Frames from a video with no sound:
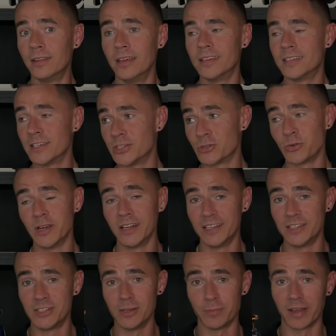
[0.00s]
This is
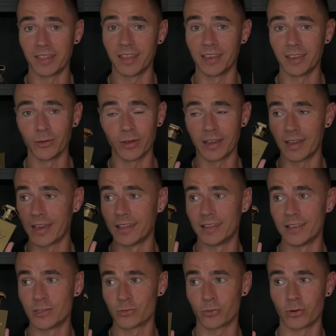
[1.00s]
really cheap. I think you can get
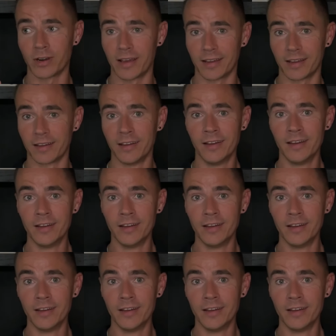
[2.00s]
this for like